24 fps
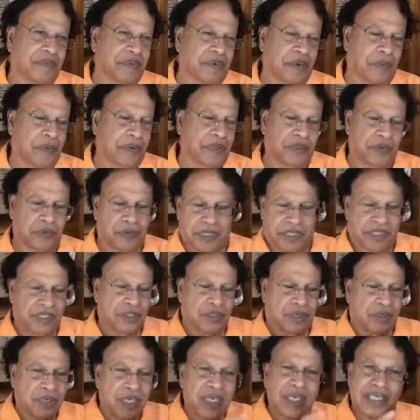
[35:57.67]
proper to work.
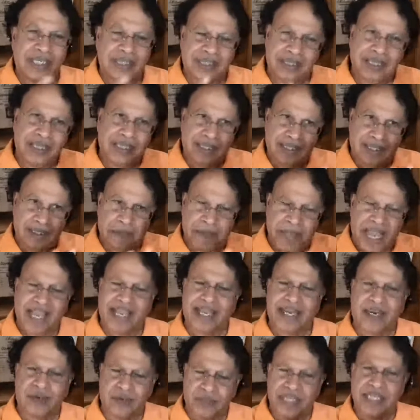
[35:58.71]
So the
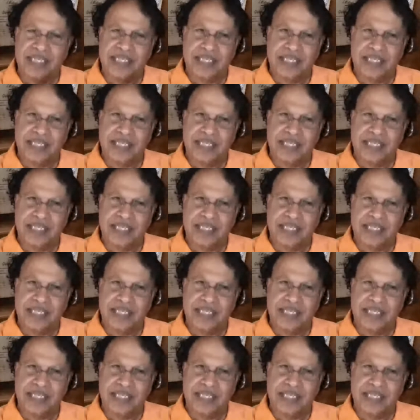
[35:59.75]
background